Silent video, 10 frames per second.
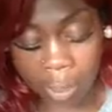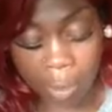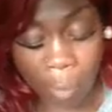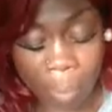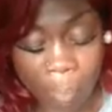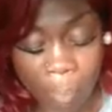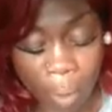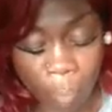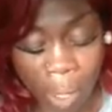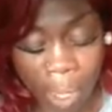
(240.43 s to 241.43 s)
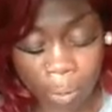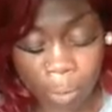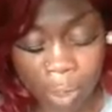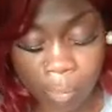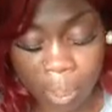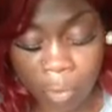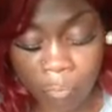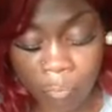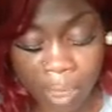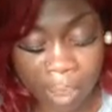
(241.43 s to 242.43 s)
also people around you to make
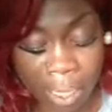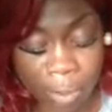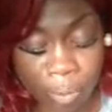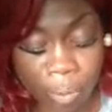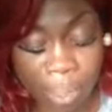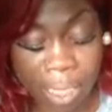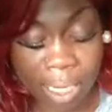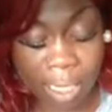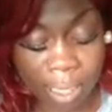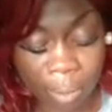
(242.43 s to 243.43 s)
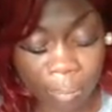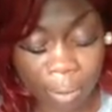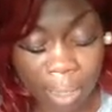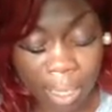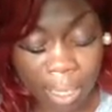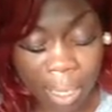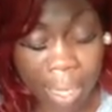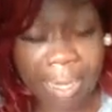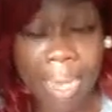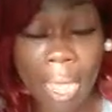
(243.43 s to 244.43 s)
you feel like you need him
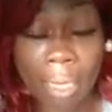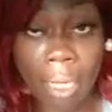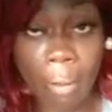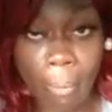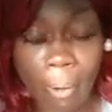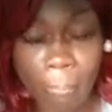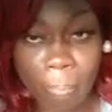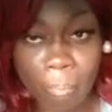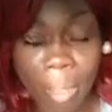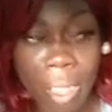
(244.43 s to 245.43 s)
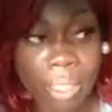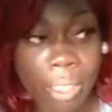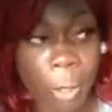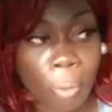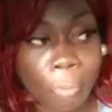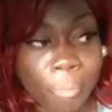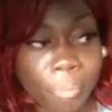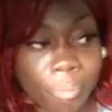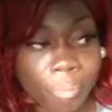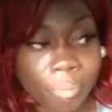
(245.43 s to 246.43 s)
and not God. So
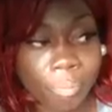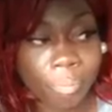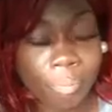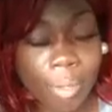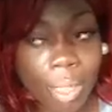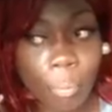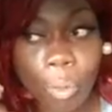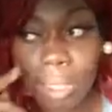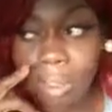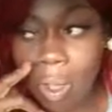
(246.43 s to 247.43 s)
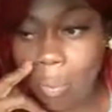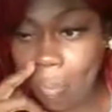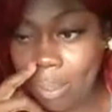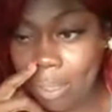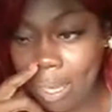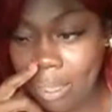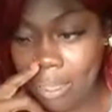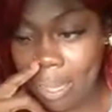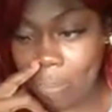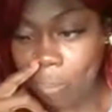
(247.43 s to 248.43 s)
what it's going to be like
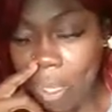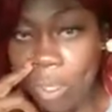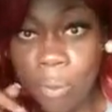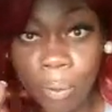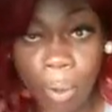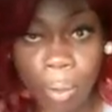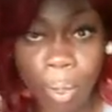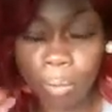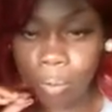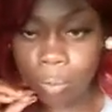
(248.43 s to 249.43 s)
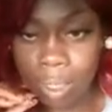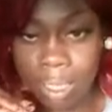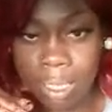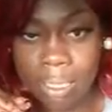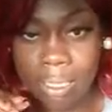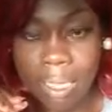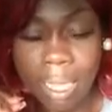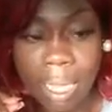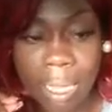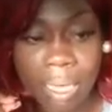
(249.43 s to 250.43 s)
is that you're going to go through things.
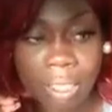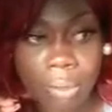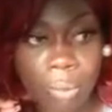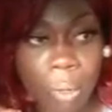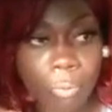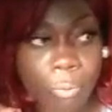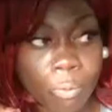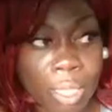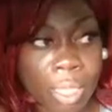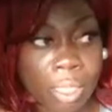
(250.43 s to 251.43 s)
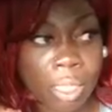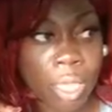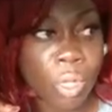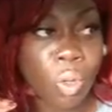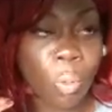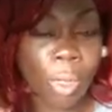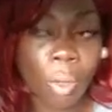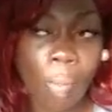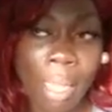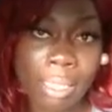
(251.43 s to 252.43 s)
And as you go through things, you want
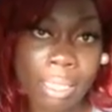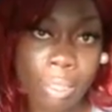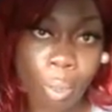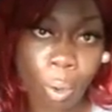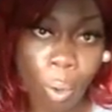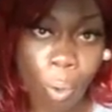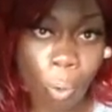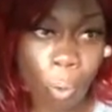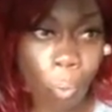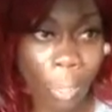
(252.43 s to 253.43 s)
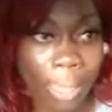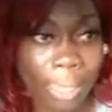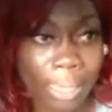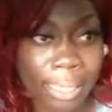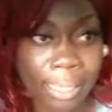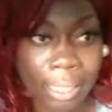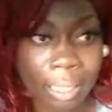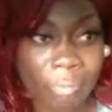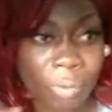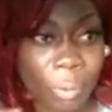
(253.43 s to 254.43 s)
to go back to your old ways
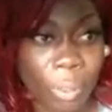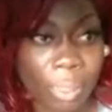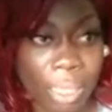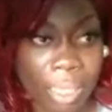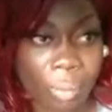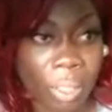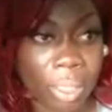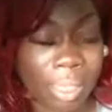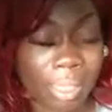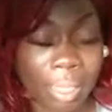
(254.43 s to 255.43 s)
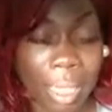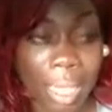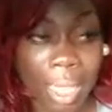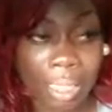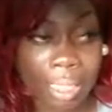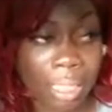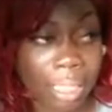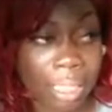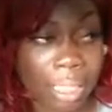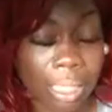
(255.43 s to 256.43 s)
of doing things, whether it's lying,
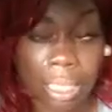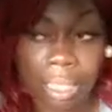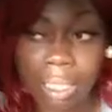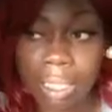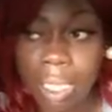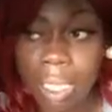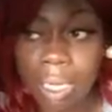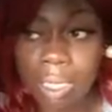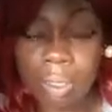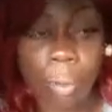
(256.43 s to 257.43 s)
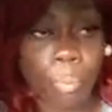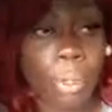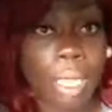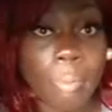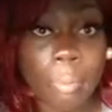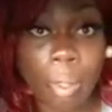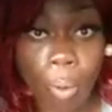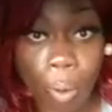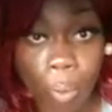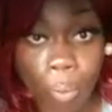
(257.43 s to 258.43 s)
cheating, stealing, whatever
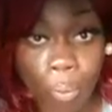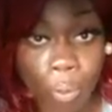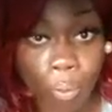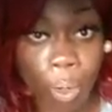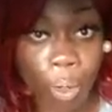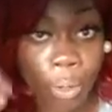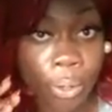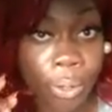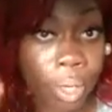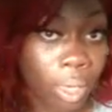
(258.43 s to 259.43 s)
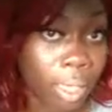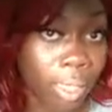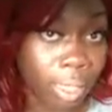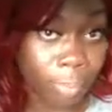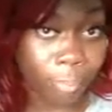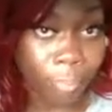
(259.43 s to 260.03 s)
your old you, her or he,